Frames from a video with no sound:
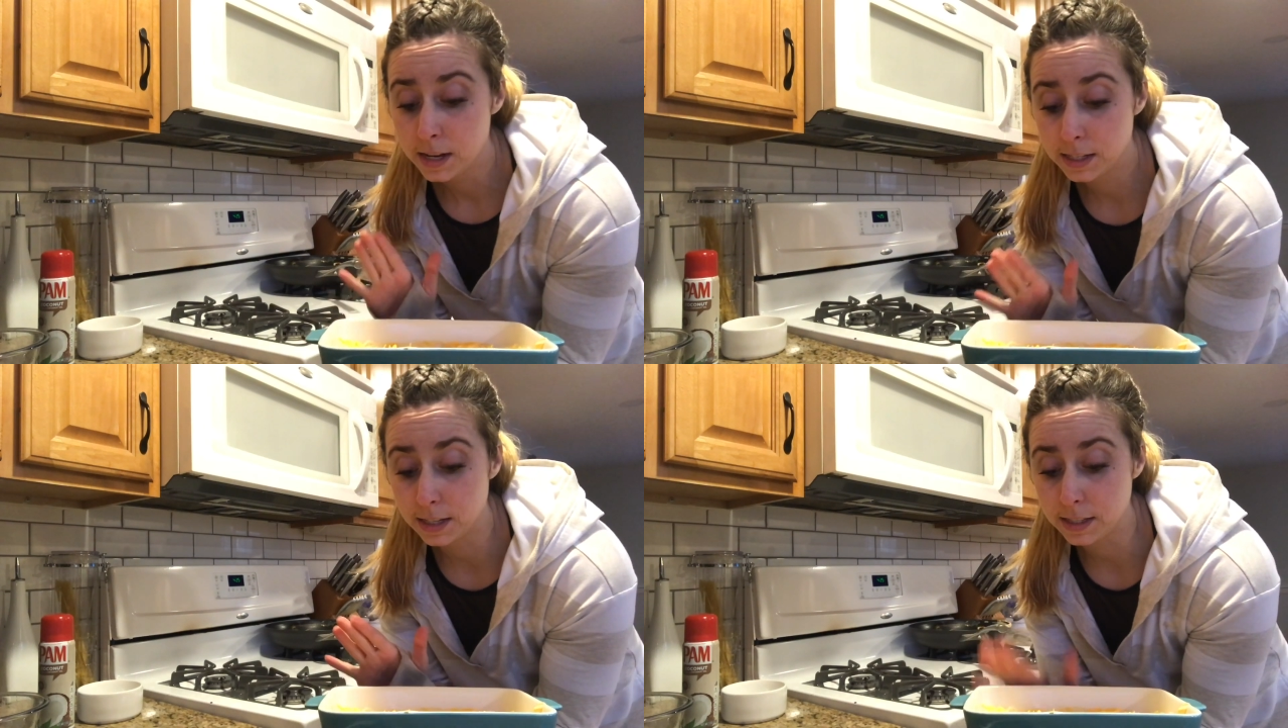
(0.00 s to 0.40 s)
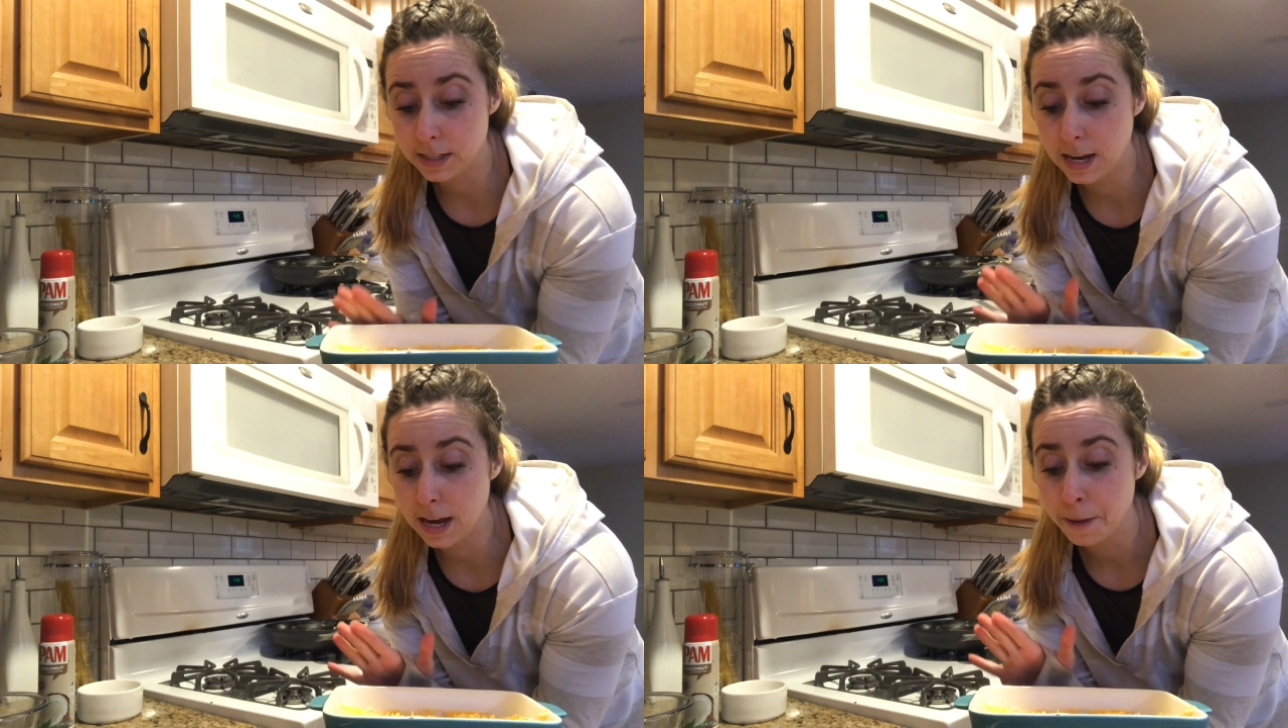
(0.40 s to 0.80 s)
to
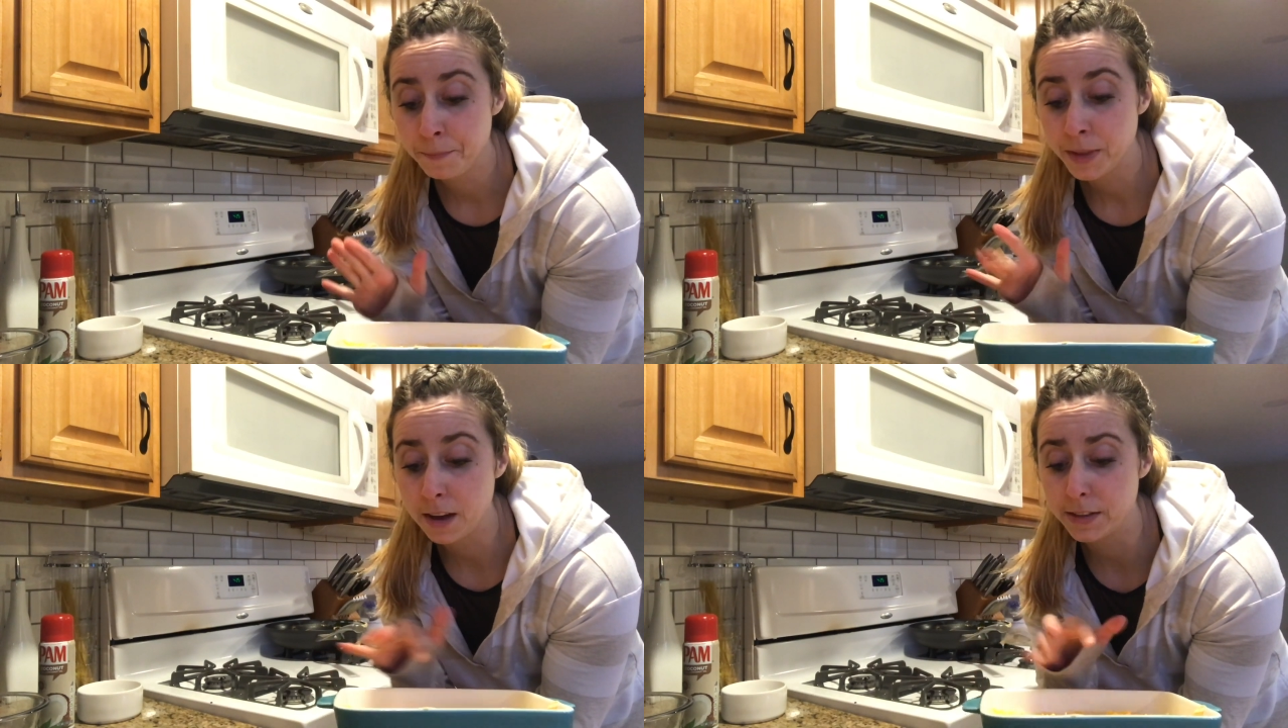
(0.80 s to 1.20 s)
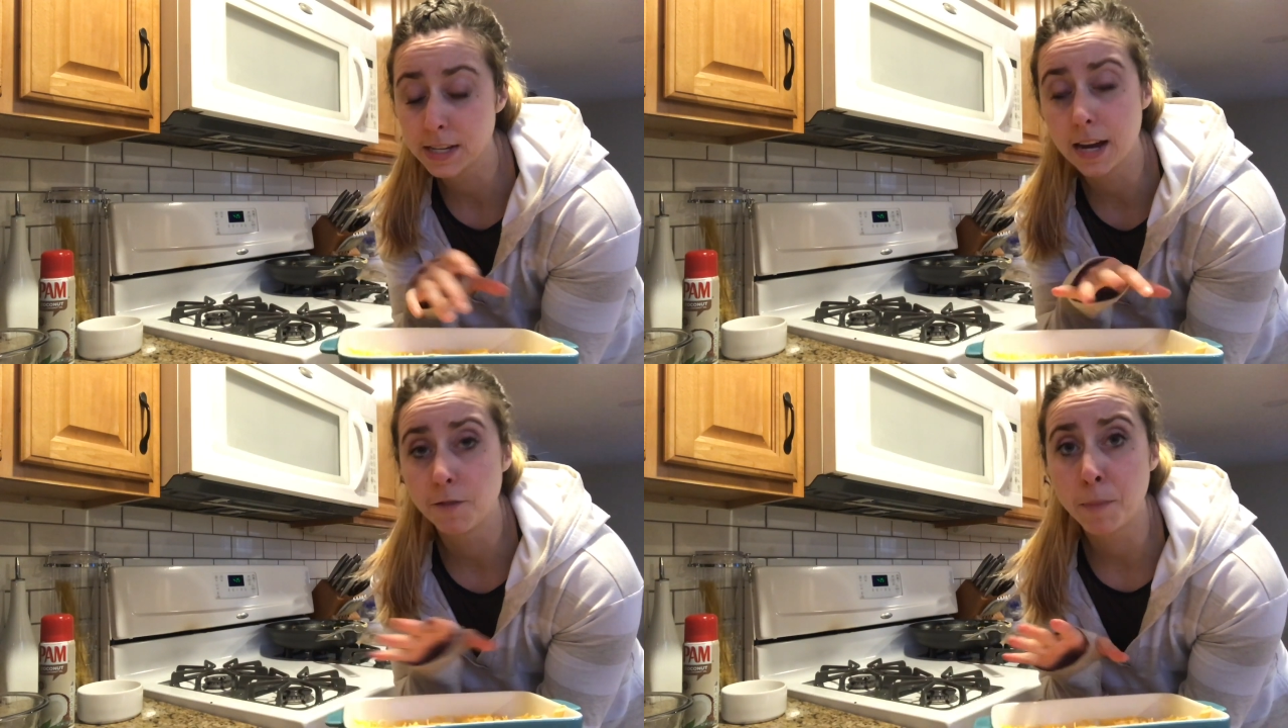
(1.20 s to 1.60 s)
see if it's
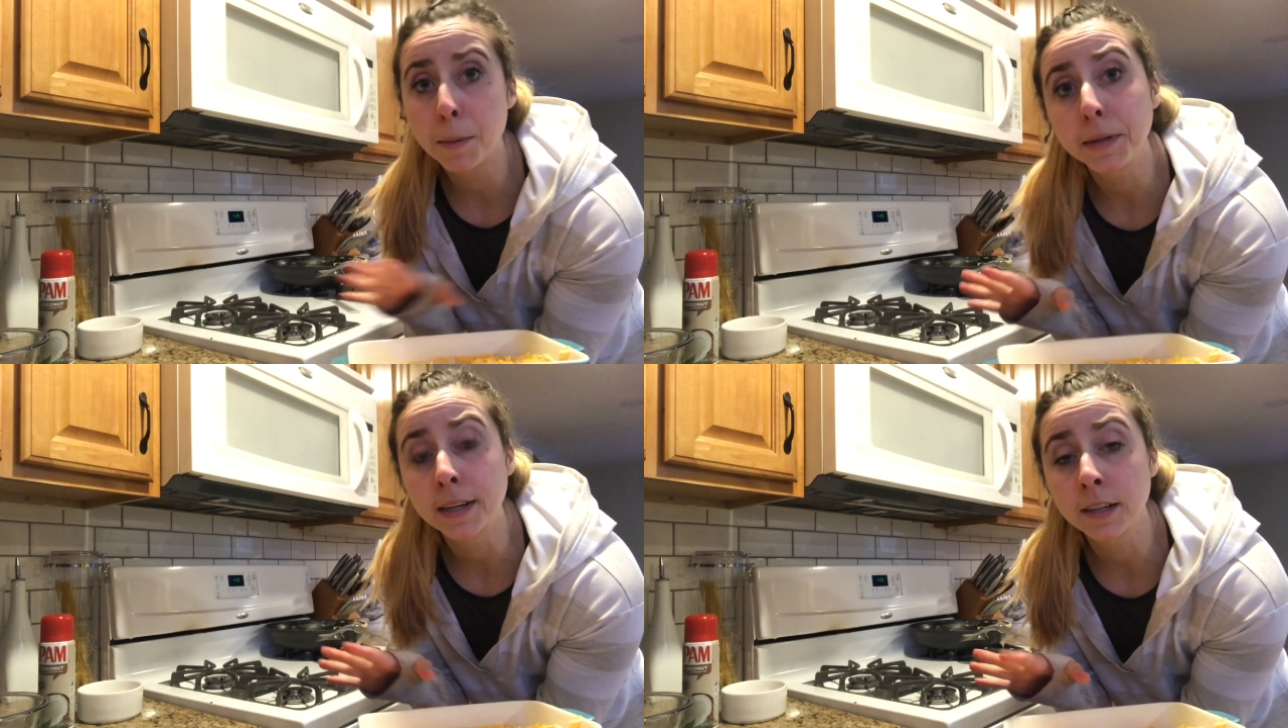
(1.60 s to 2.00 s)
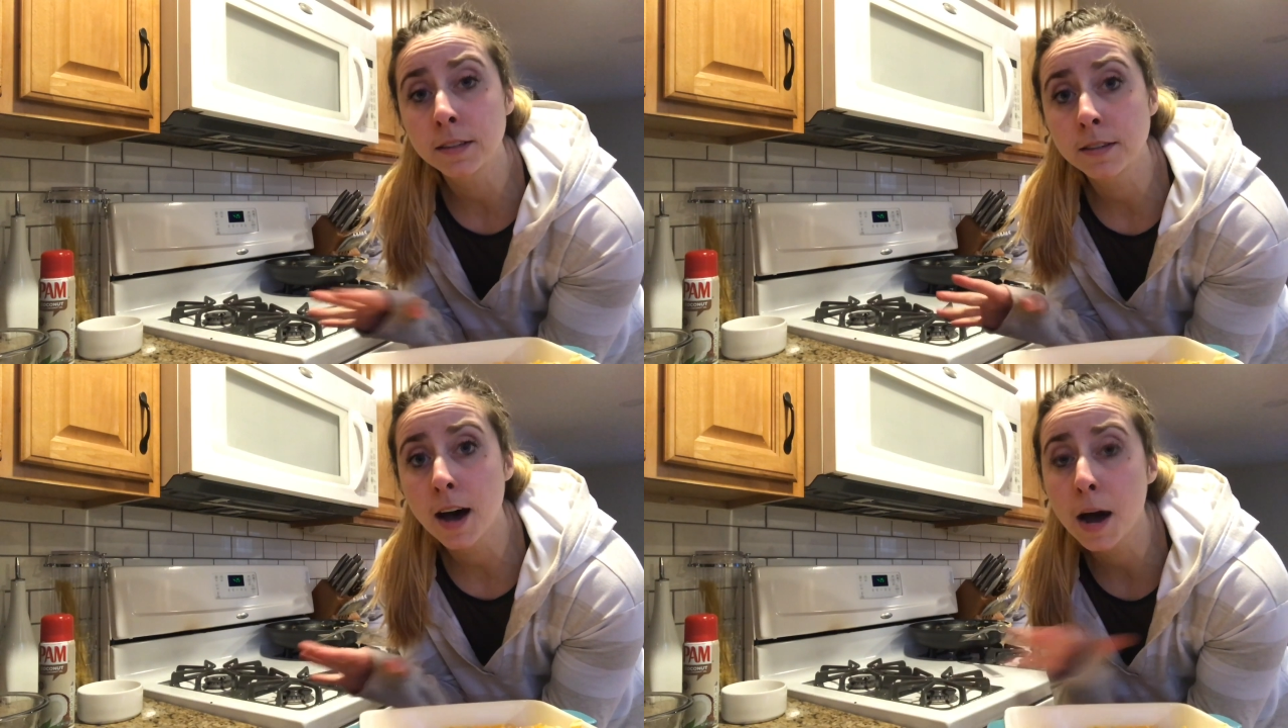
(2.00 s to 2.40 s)
kind of bubbling on
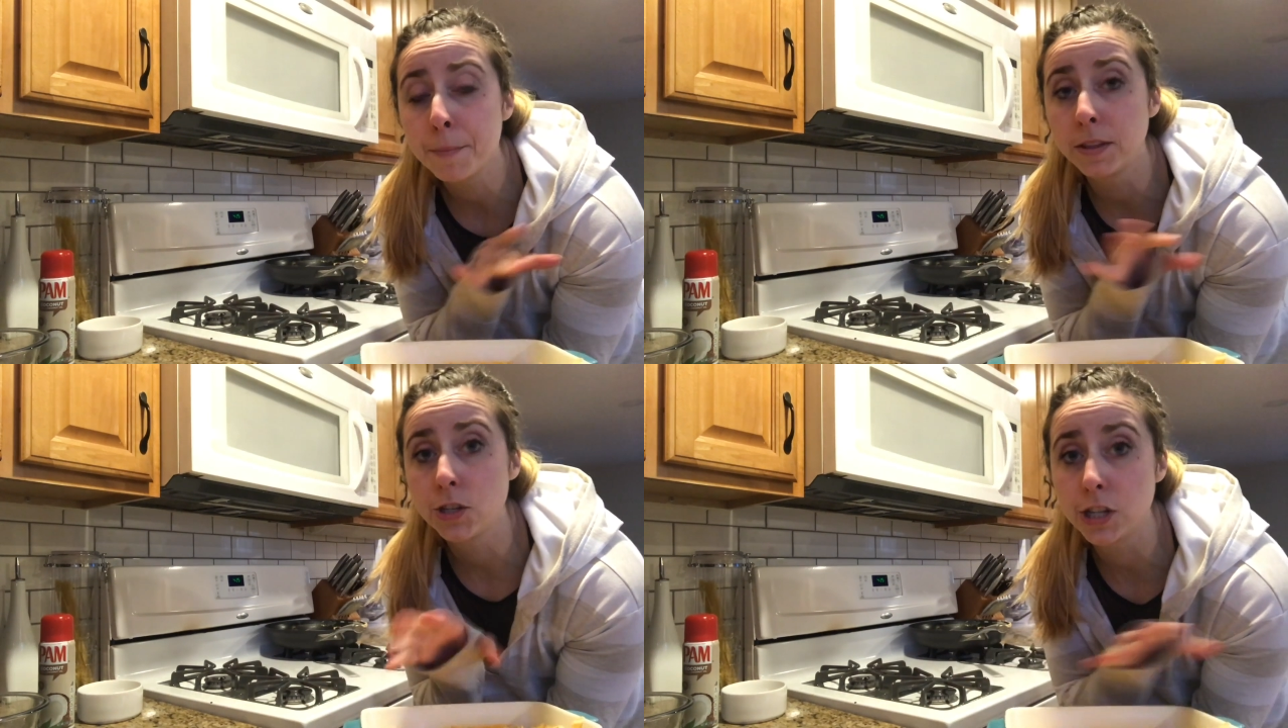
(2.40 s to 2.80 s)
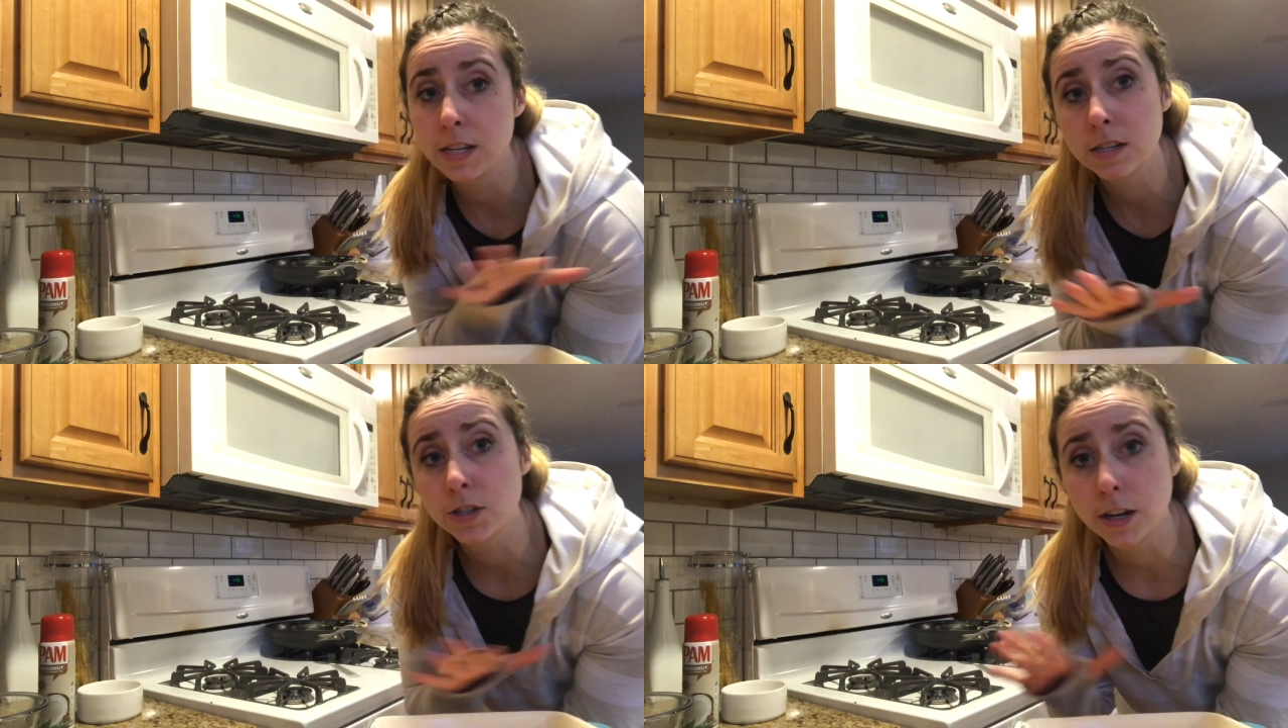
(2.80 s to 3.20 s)
the top and the
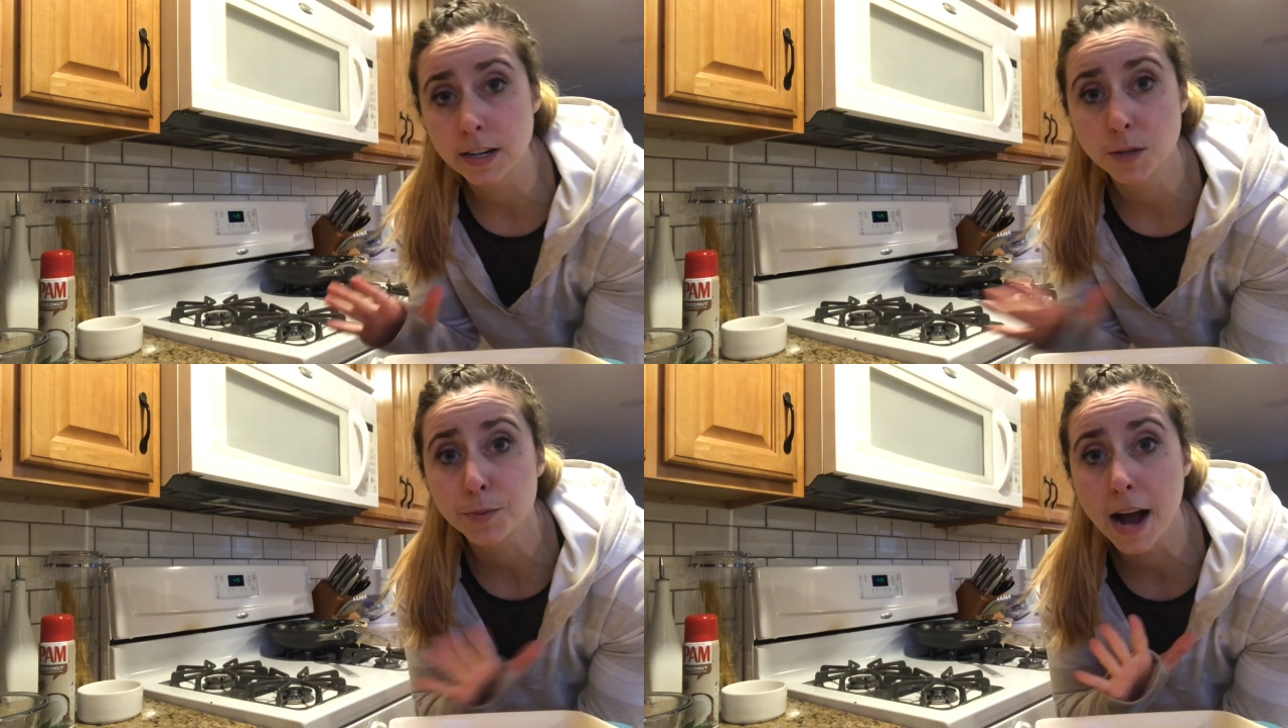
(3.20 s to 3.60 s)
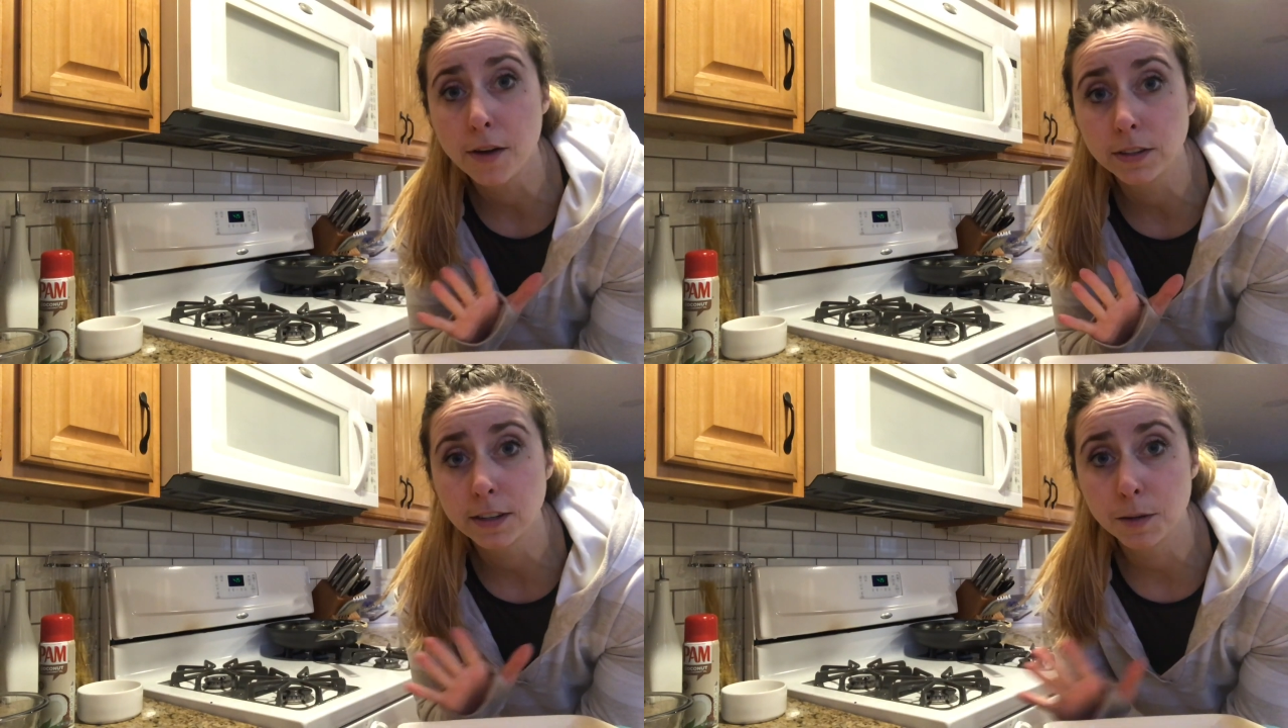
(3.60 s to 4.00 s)
cheese is starting to
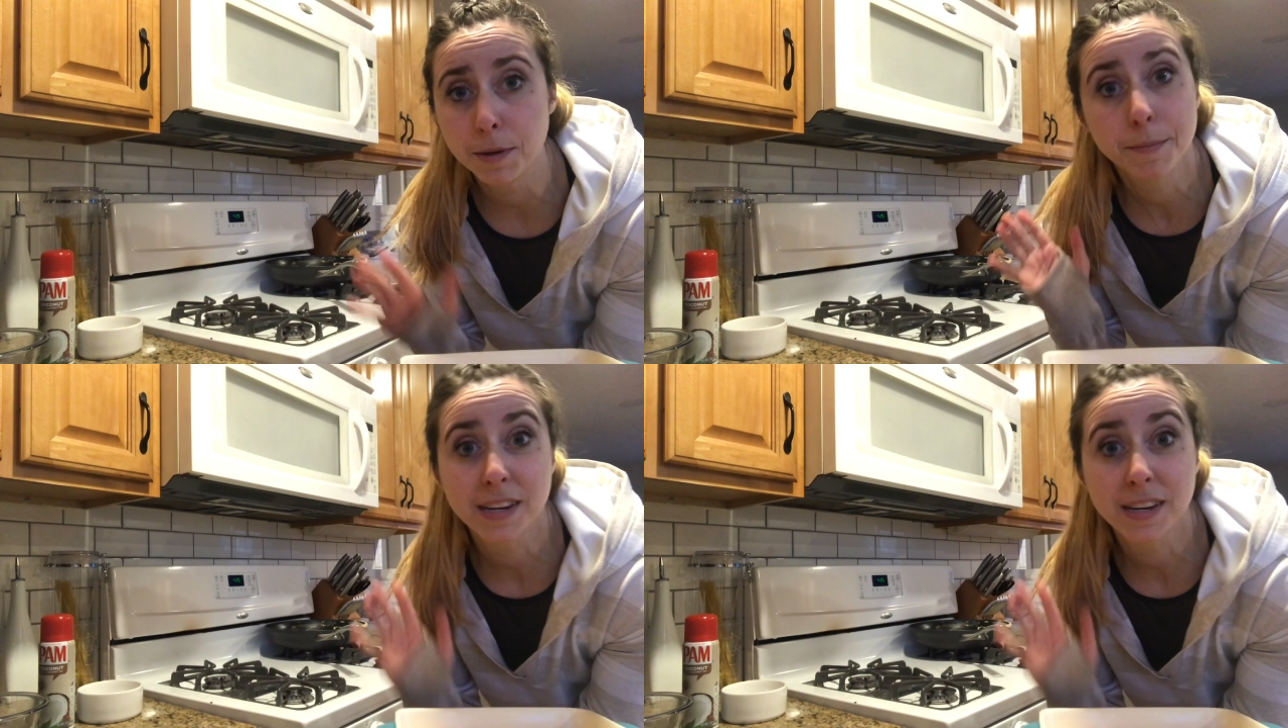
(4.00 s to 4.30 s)
brown a little bit,